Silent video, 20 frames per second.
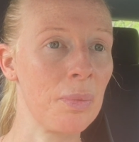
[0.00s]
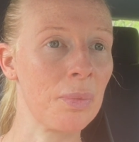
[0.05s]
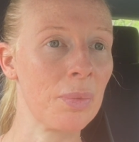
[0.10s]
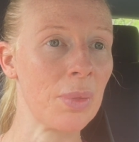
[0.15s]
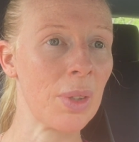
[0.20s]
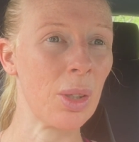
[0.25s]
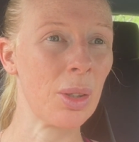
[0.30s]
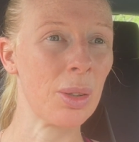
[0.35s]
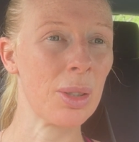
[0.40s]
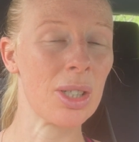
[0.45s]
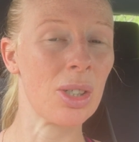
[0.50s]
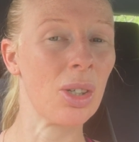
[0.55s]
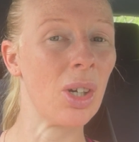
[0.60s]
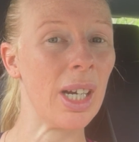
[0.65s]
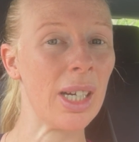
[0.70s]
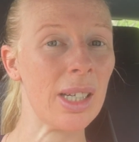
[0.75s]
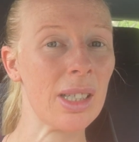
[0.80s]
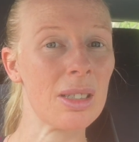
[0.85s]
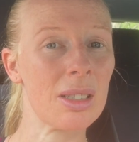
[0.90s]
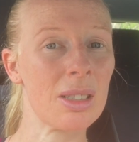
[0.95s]
Although it's not
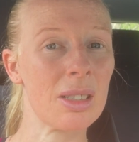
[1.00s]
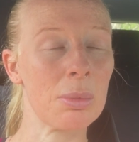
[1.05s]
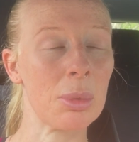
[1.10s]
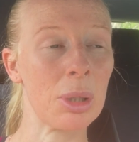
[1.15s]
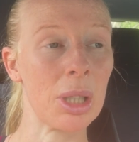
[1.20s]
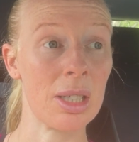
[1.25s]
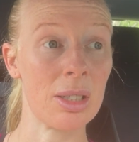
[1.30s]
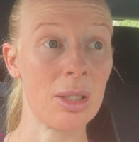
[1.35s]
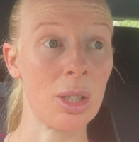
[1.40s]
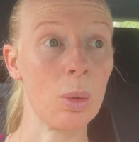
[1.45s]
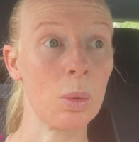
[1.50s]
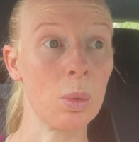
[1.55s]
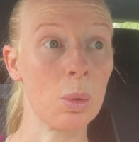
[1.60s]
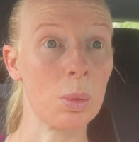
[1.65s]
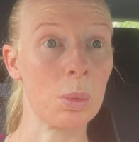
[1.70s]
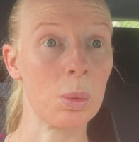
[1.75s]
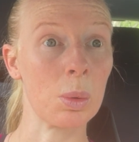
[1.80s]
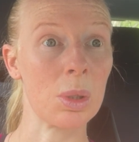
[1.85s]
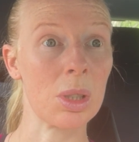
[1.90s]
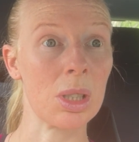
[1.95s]
iced, but it is cold
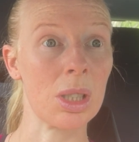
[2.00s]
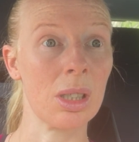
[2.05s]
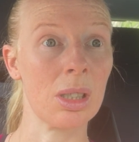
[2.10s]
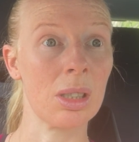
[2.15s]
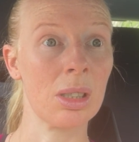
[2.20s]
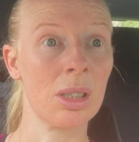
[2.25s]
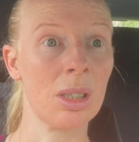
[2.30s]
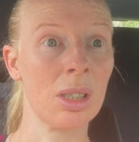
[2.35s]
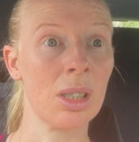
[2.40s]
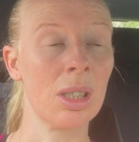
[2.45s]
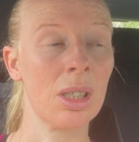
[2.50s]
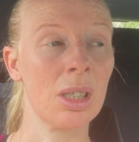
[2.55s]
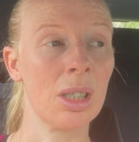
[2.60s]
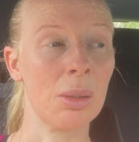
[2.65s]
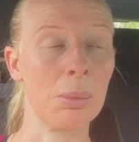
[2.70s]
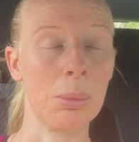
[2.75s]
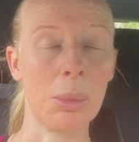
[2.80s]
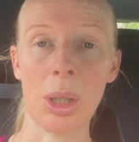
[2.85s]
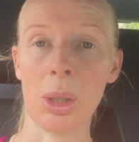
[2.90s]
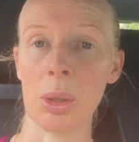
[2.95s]
water.
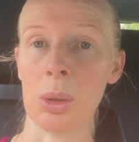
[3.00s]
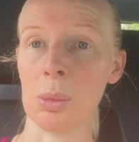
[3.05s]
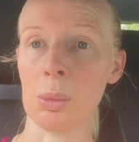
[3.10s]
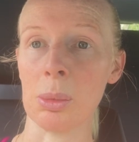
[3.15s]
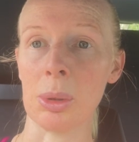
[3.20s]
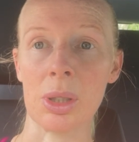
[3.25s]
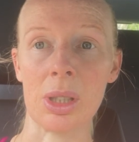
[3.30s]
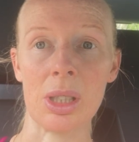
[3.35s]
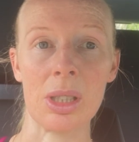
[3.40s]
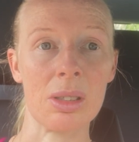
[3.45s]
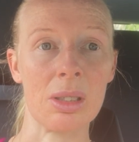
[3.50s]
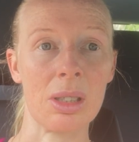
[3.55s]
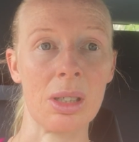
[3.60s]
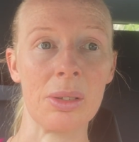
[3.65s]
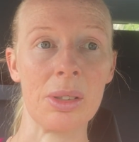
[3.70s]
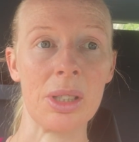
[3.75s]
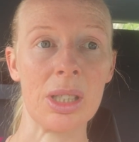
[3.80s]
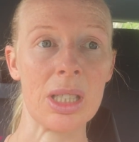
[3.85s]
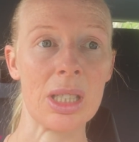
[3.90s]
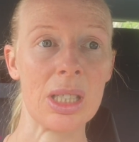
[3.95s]
My whole body is
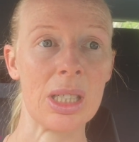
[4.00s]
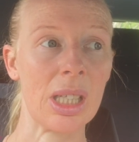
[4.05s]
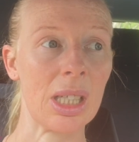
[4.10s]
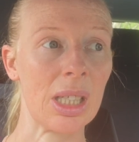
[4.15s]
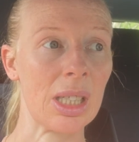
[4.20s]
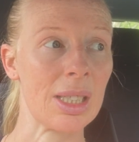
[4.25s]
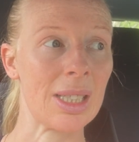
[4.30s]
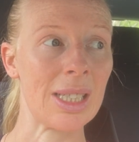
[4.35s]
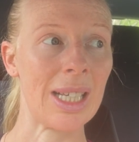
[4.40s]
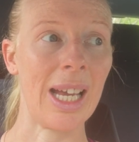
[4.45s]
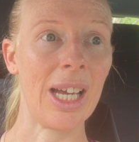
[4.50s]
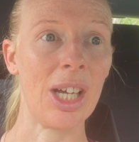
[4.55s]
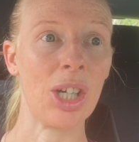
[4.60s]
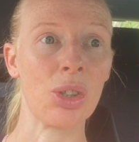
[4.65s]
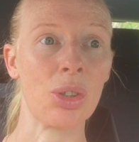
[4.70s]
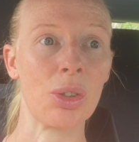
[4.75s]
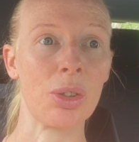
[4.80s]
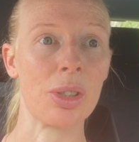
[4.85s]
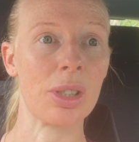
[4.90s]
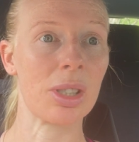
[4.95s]
going in today because I
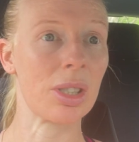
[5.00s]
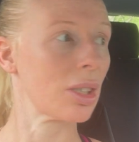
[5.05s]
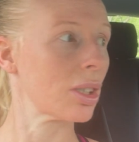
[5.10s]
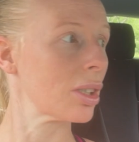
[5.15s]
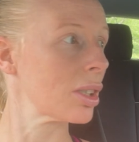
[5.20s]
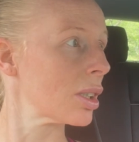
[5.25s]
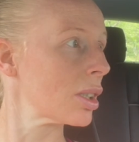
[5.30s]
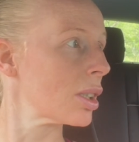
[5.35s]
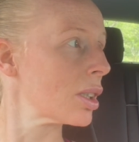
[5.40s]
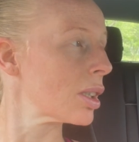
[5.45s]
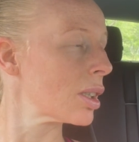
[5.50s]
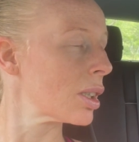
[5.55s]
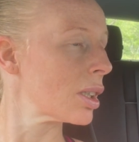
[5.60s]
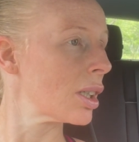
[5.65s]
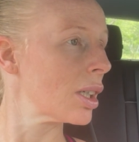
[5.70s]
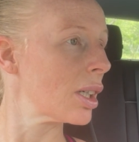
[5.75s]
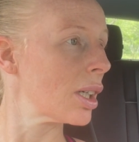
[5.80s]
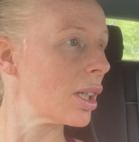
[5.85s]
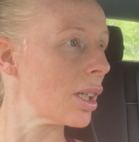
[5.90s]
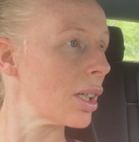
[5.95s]
hurt.
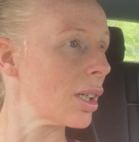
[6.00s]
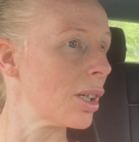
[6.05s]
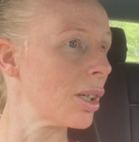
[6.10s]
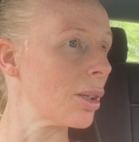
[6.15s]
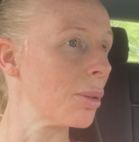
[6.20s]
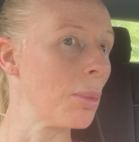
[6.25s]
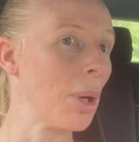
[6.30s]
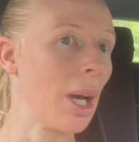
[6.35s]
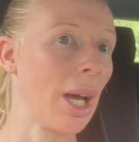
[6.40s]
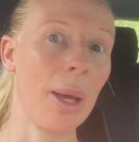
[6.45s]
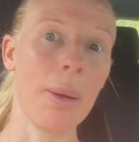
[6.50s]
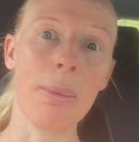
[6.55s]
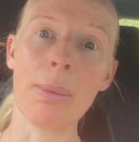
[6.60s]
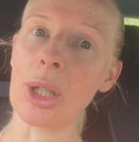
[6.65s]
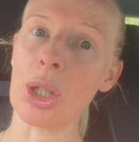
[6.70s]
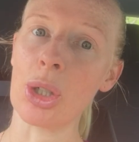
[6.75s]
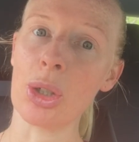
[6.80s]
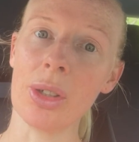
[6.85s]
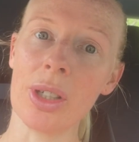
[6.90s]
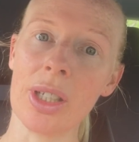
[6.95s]
I'd be
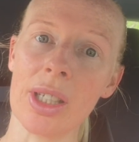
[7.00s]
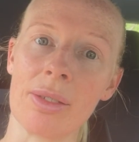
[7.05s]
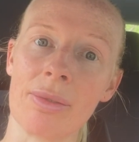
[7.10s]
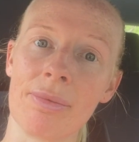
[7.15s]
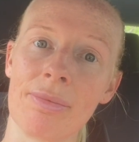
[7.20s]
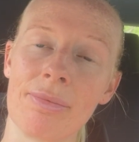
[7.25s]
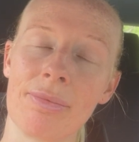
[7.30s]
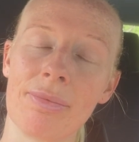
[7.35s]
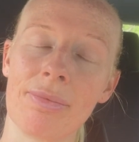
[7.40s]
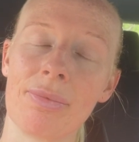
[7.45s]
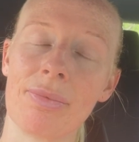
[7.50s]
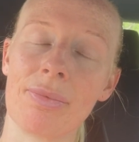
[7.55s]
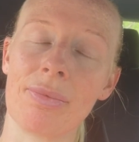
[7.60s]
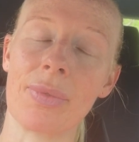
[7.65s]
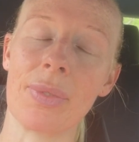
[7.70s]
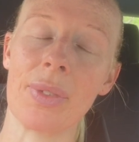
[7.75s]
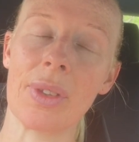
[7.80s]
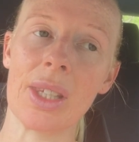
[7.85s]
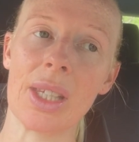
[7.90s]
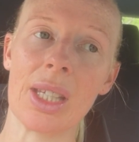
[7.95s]
hurting.
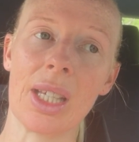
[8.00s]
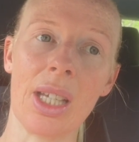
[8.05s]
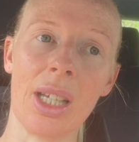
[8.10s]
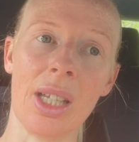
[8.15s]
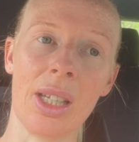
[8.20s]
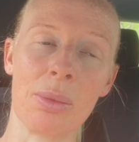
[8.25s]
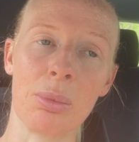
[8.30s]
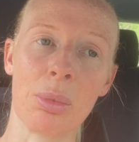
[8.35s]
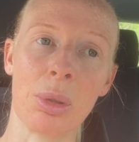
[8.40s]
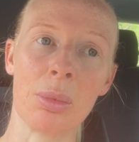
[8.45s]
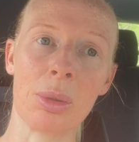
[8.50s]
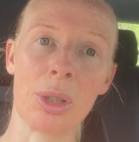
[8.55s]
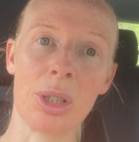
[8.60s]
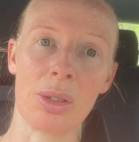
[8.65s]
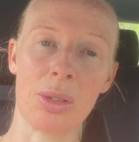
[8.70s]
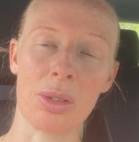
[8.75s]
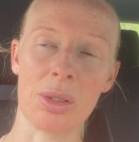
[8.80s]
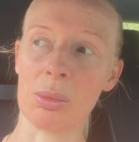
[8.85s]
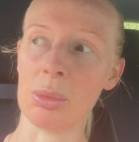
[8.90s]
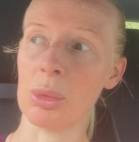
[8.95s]
And probably do
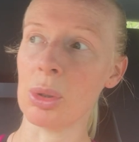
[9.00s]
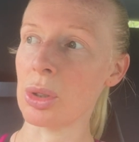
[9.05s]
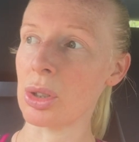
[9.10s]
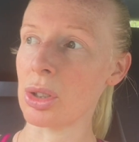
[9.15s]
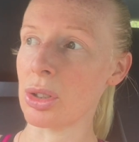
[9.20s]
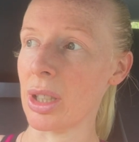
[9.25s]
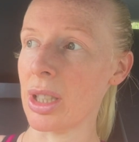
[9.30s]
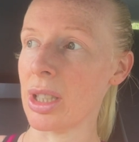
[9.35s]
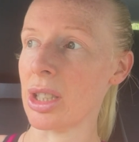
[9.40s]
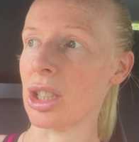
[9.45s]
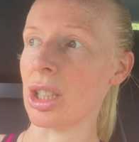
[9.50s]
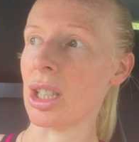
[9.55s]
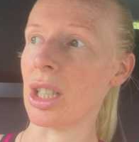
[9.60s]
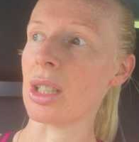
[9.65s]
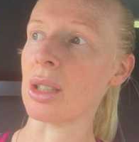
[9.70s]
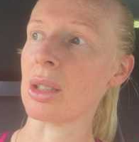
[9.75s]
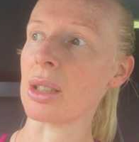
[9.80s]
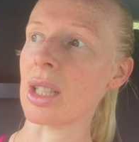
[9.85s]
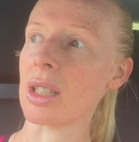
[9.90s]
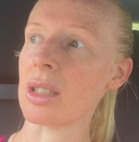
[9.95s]
some more
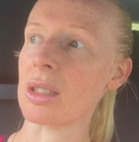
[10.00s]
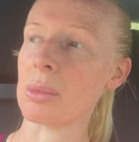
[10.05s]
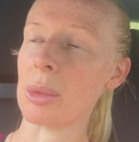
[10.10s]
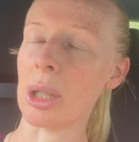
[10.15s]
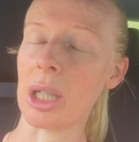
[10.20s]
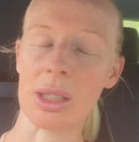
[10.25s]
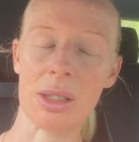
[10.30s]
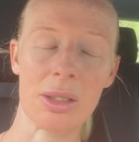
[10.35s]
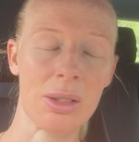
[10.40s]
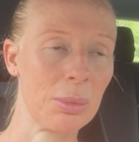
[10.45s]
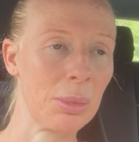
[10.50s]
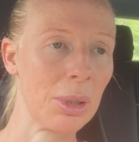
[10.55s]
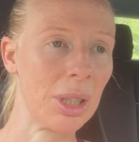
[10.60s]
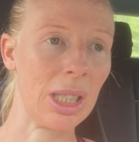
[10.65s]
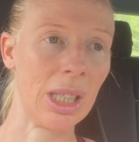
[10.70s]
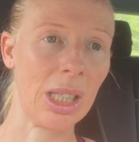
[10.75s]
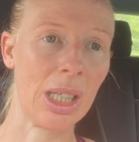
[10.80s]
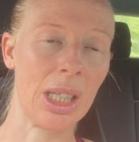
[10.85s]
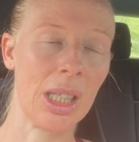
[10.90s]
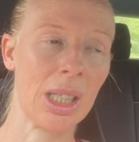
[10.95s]
stretching, get some ice on my
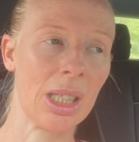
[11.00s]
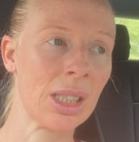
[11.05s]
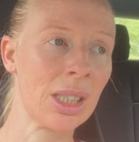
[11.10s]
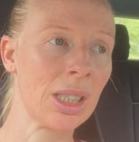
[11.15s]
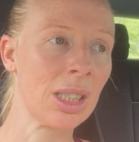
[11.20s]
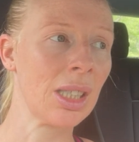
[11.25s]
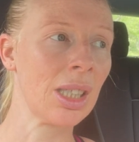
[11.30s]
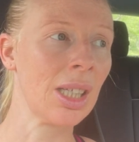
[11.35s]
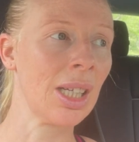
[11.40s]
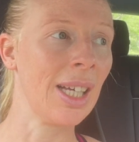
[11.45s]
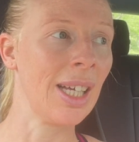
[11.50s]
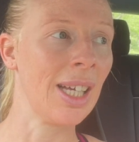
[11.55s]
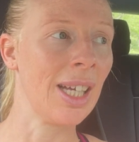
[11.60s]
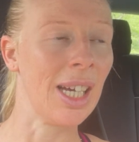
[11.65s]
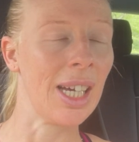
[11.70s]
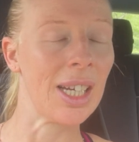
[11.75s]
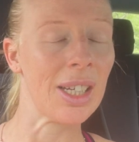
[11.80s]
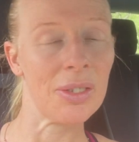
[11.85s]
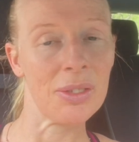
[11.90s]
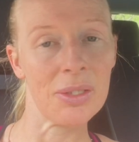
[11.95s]
knee.
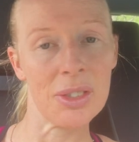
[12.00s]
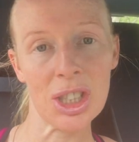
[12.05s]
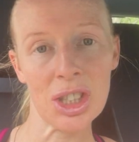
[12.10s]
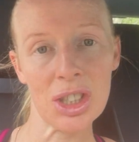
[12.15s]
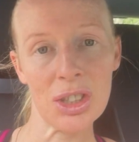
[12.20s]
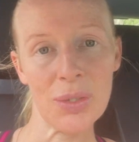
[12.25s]
And I'll finish the